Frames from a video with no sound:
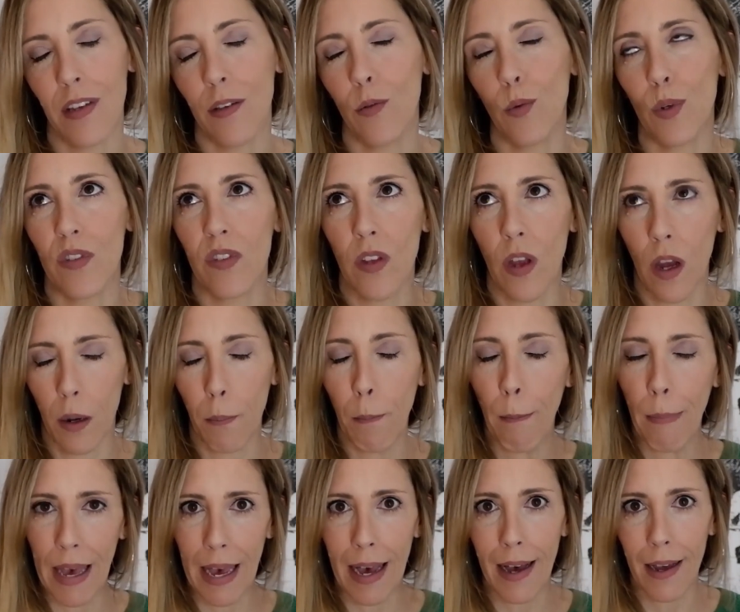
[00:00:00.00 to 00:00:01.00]
It was
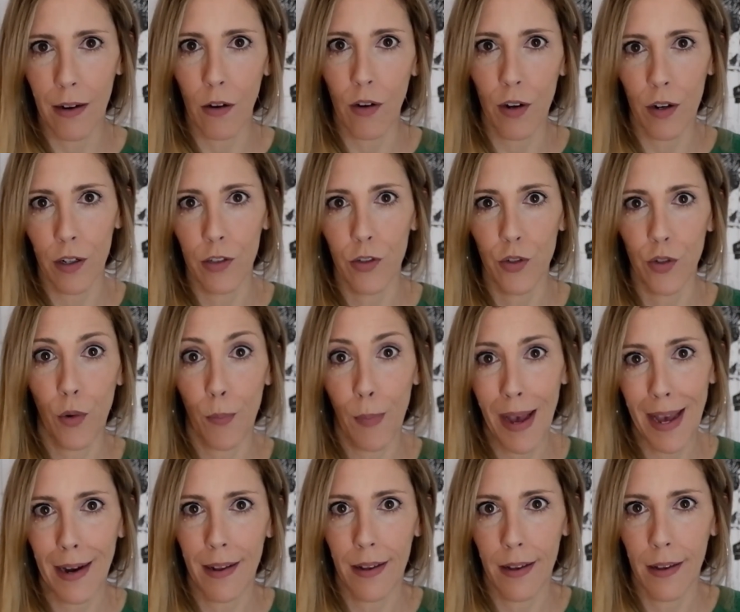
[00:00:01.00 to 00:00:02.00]
not bad or
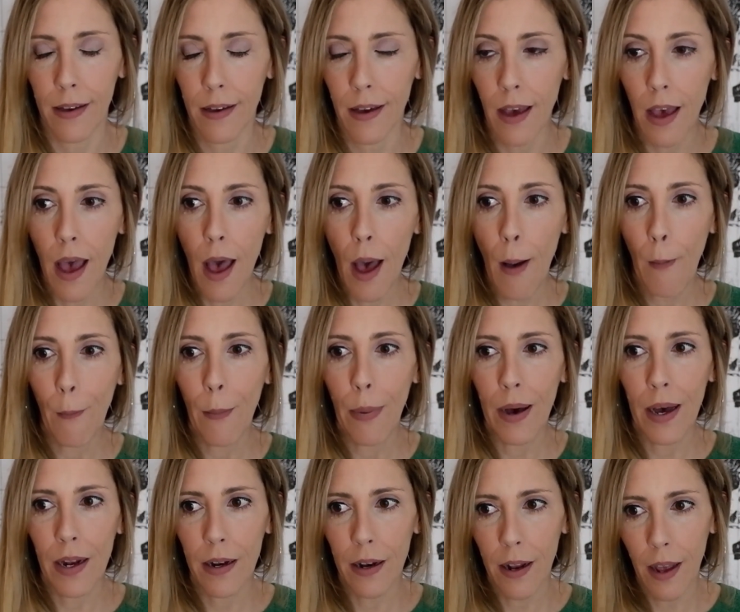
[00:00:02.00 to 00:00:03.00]
traumatic,
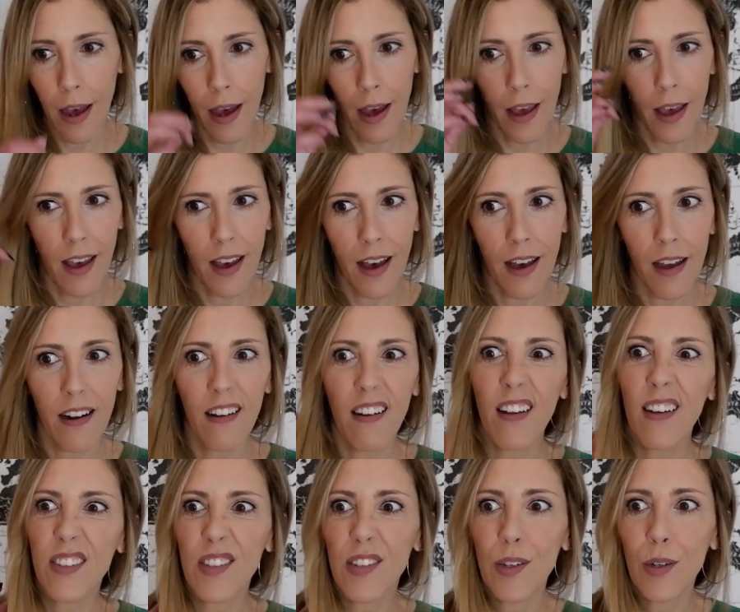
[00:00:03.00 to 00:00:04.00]
but I had a
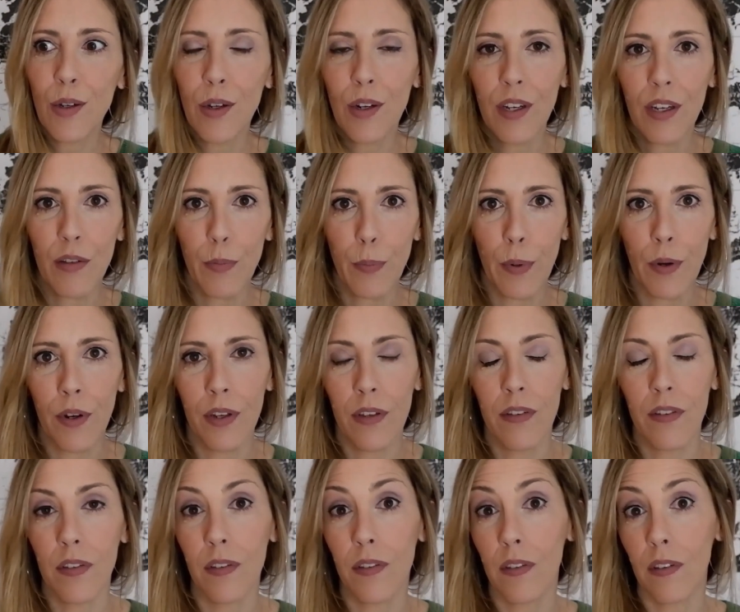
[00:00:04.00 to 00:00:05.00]
not so good
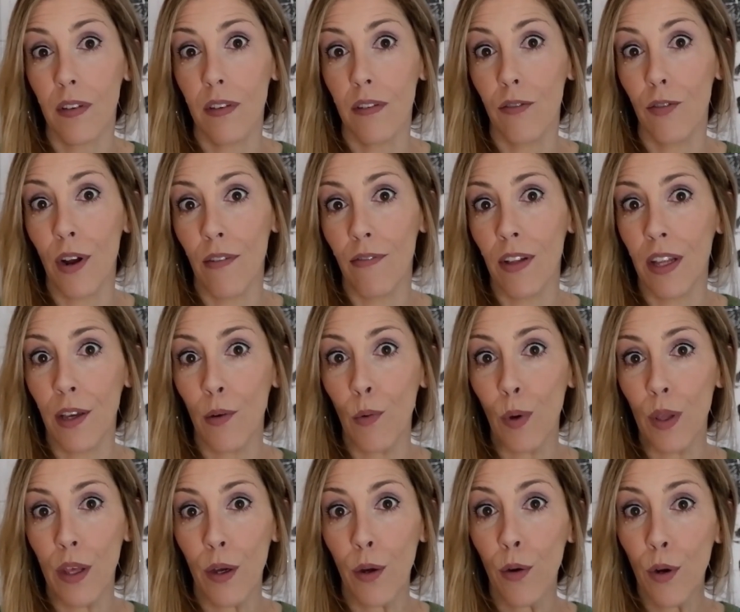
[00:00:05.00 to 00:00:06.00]
experience traveling
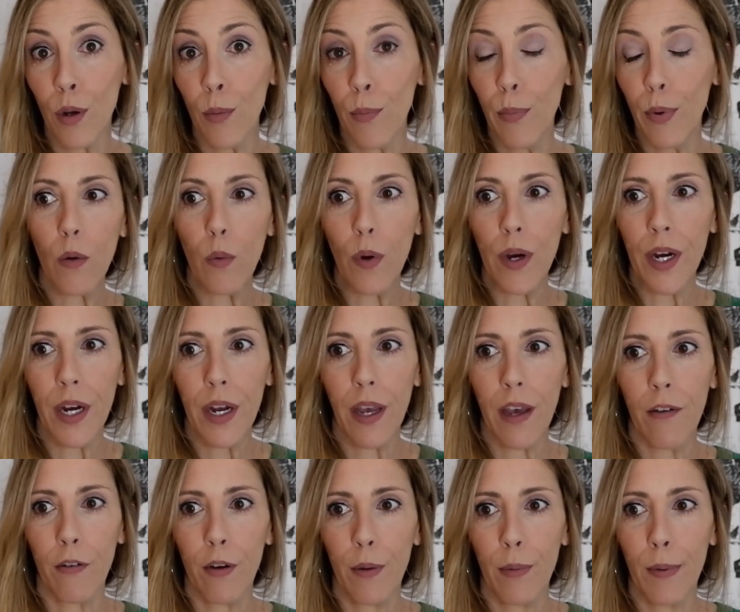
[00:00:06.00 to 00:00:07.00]
with a group where
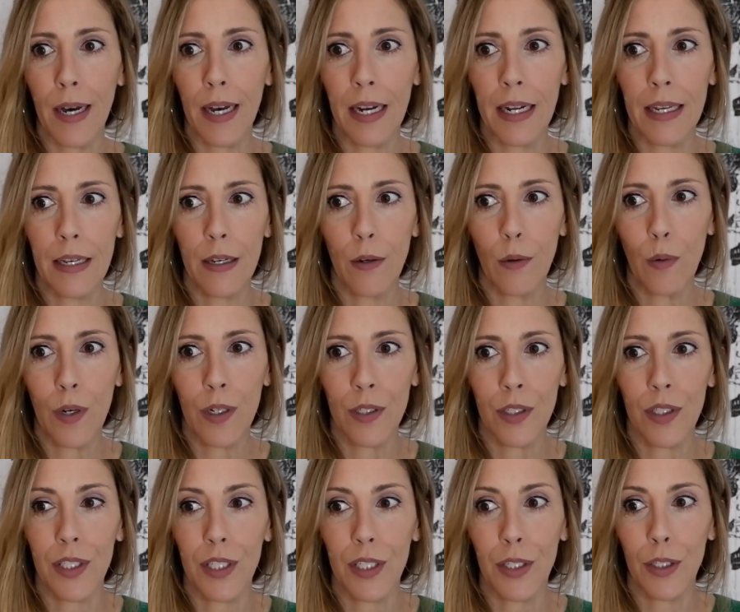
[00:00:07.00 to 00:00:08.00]
everybody
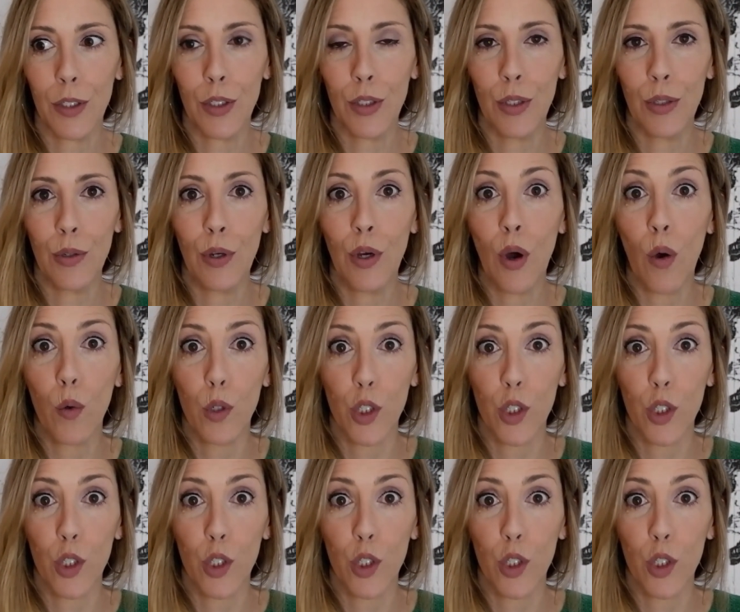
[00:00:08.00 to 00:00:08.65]
wanted to go